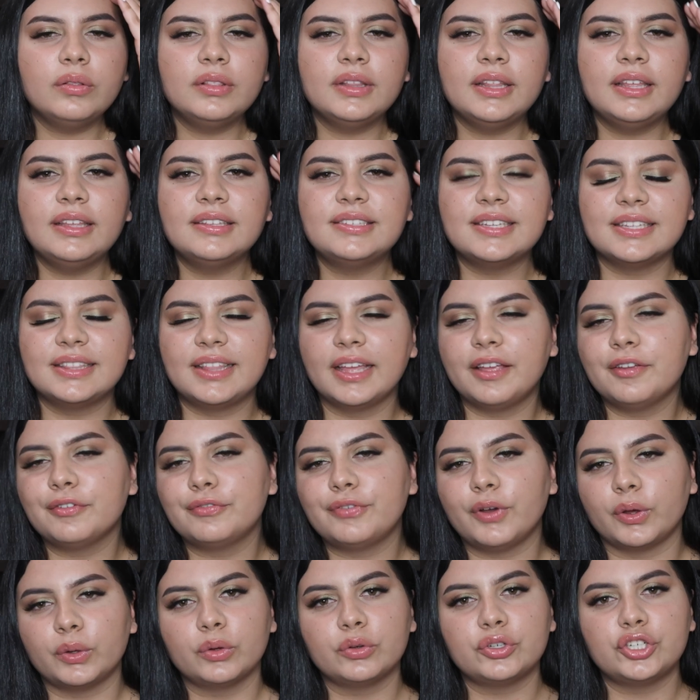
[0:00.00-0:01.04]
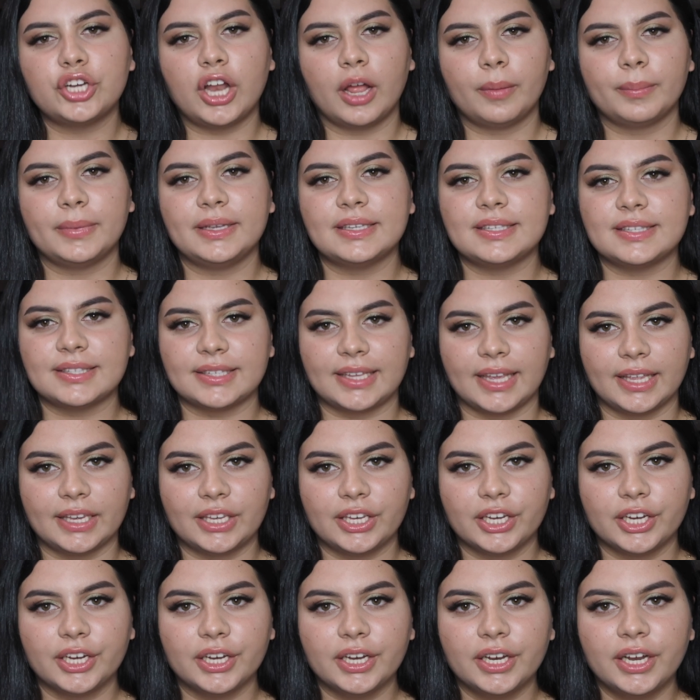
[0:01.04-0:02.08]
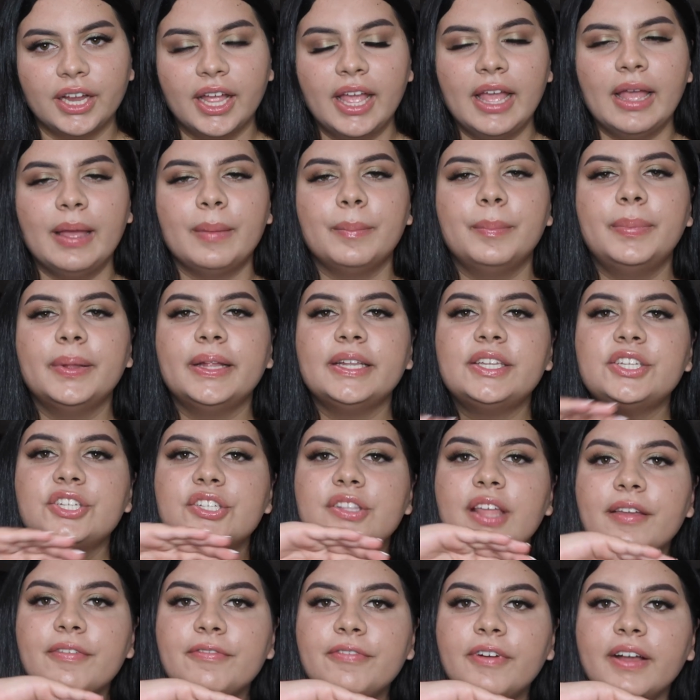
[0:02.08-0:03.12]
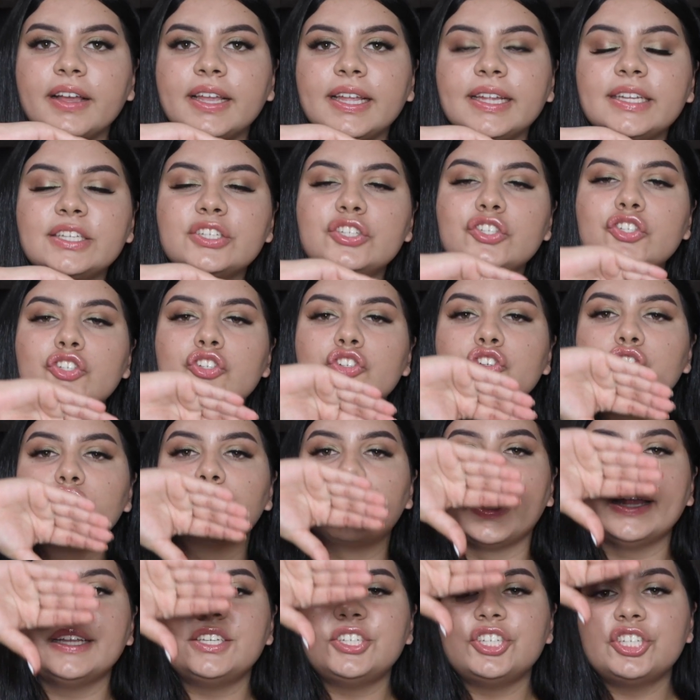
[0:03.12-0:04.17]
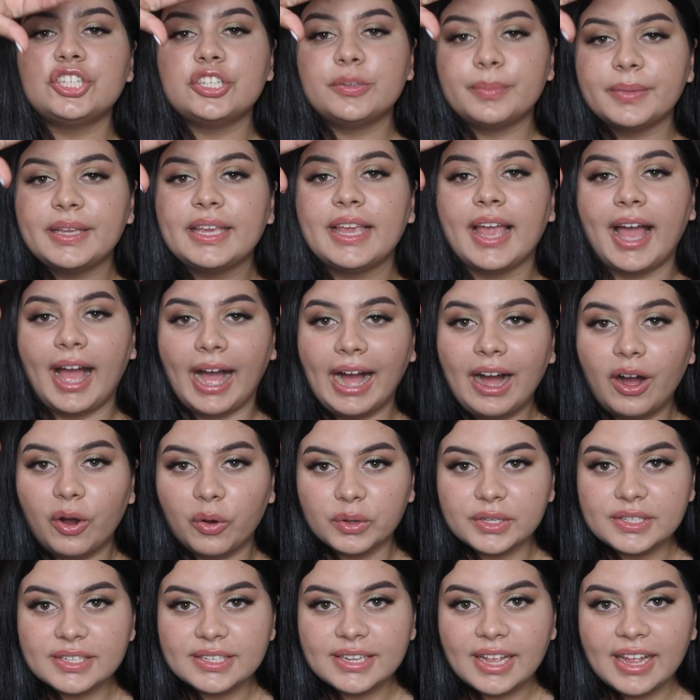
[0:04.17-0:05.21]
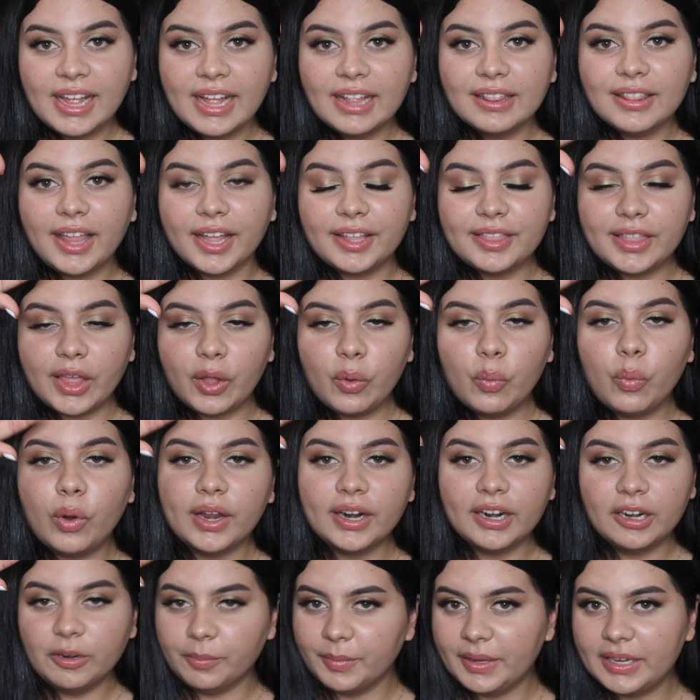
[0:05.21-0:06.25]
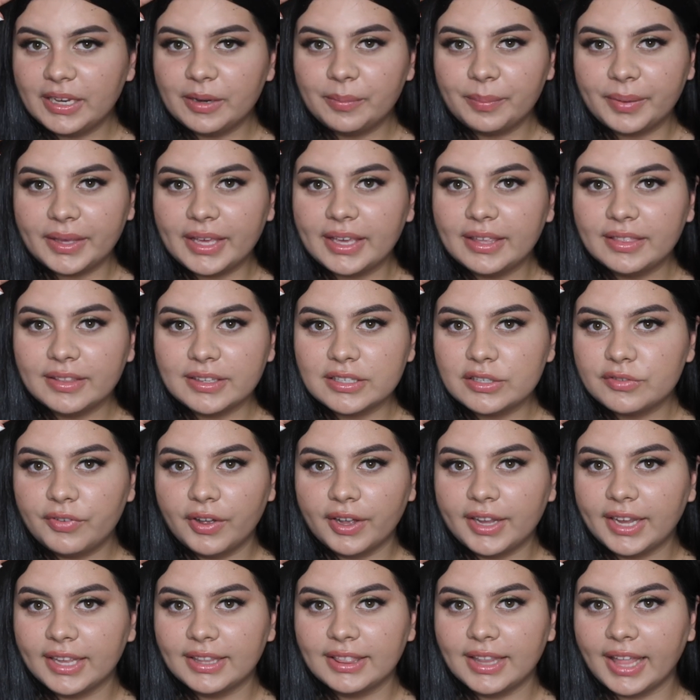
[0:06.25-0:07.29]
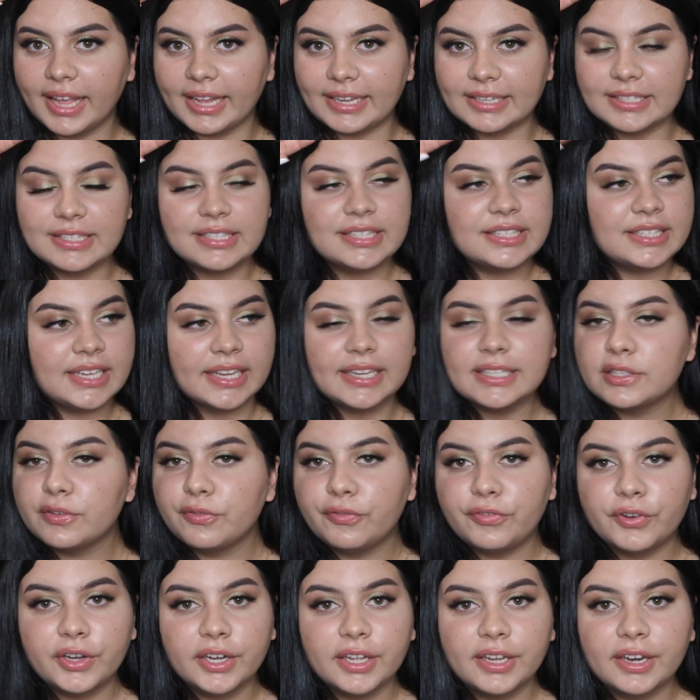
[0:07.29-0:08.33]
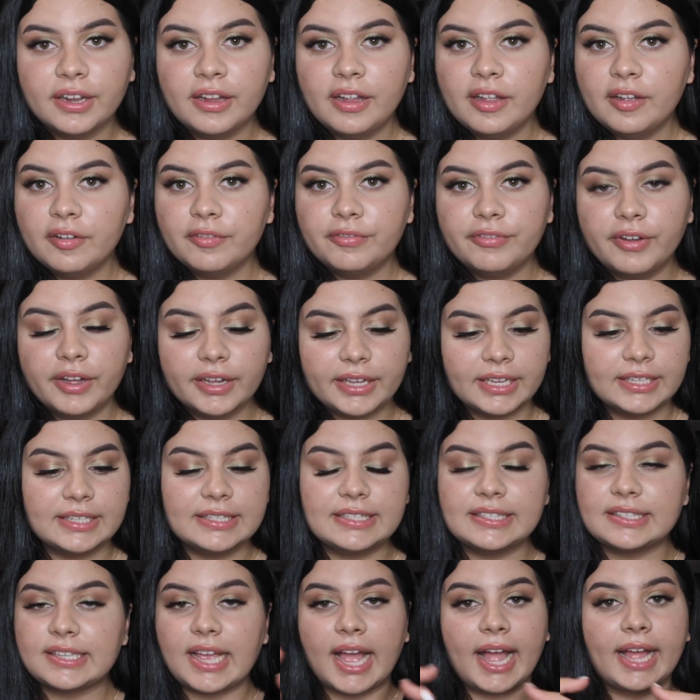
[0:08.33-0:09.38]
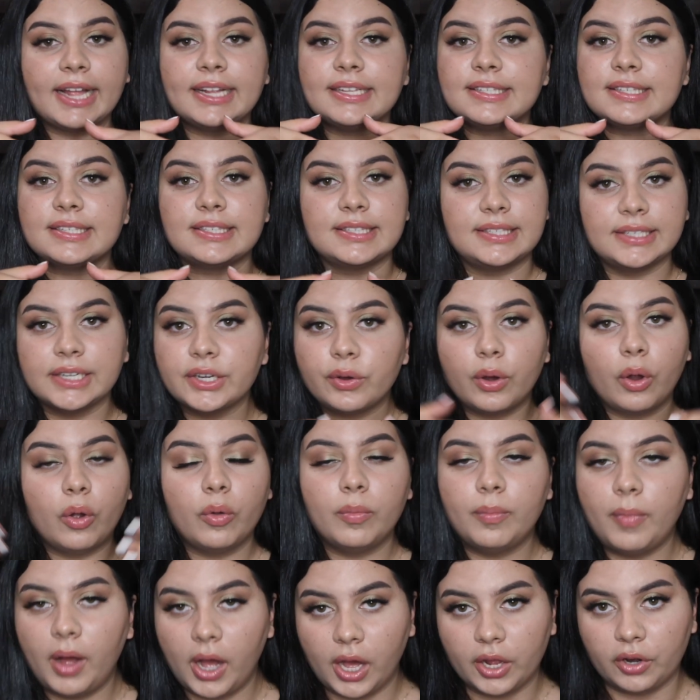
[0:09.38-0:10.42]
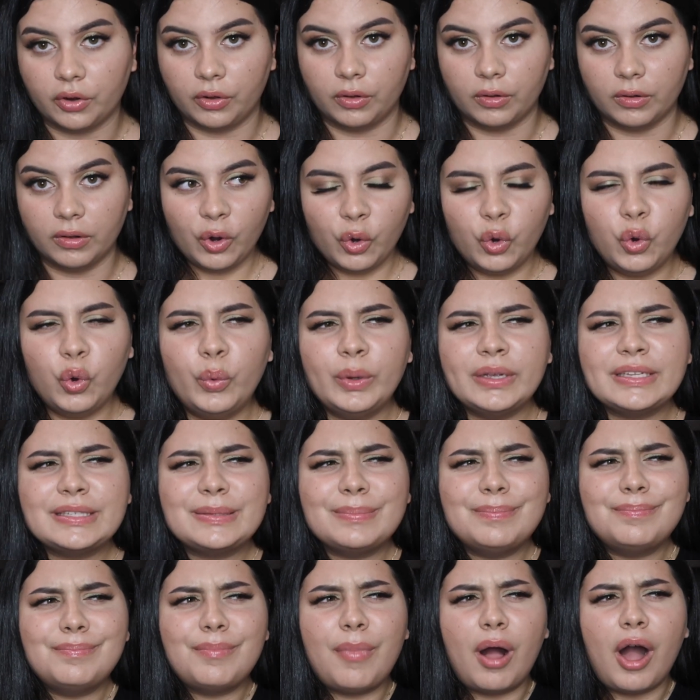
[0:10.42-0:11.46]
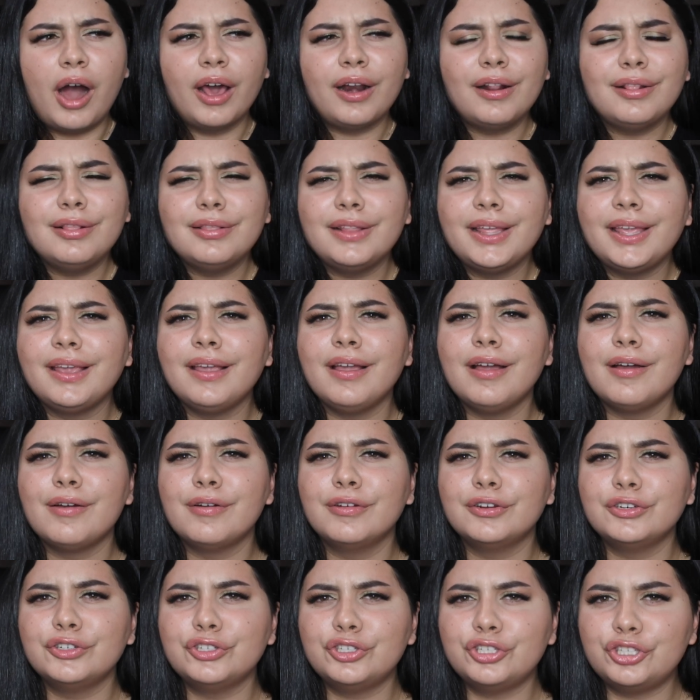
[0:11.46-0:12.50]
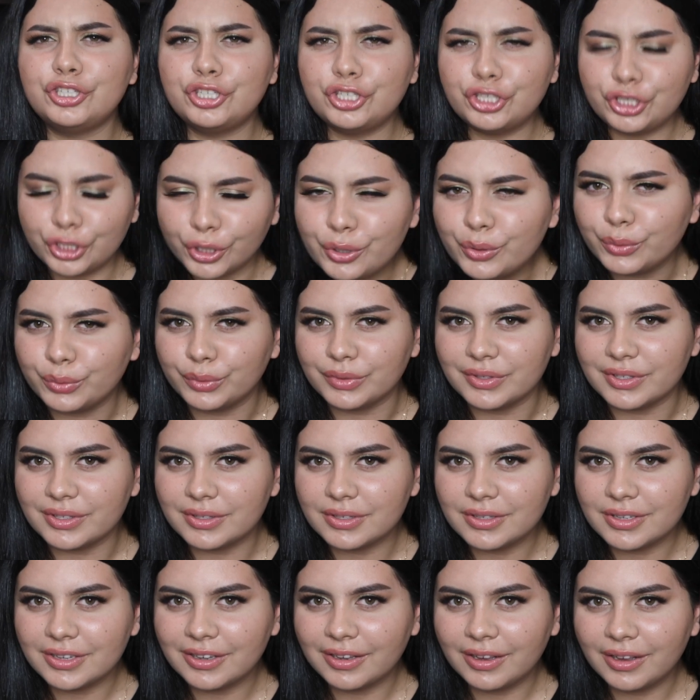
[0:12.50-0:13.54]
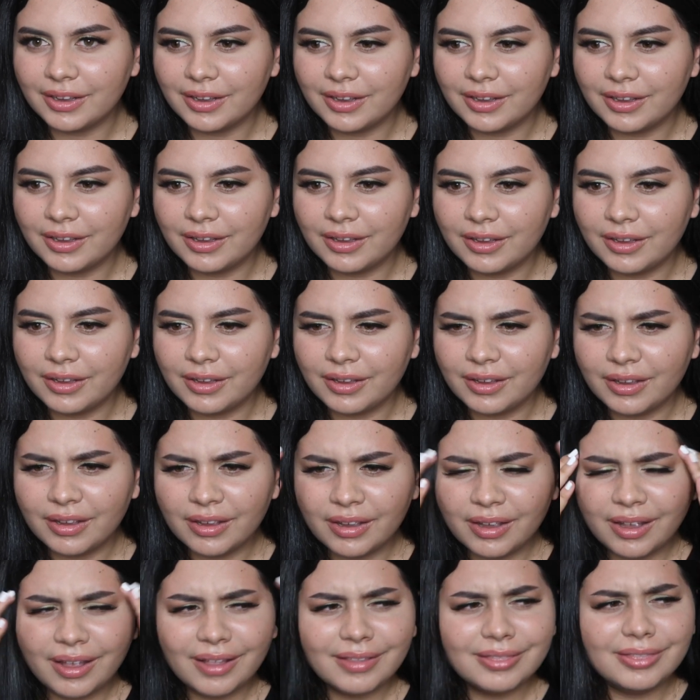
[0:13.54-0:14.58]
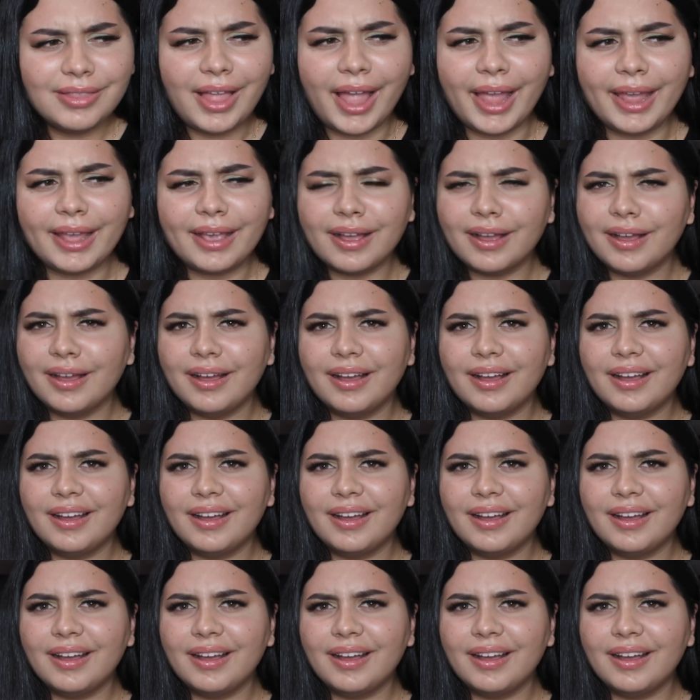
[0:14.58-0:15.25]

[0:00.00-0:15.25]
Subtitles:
only did they Photoshop me skinnier, bitch, they fucking stretched me out. Like they wanted me to be this fucking like 6 foot fucking size zero model who is modeling shoes. Like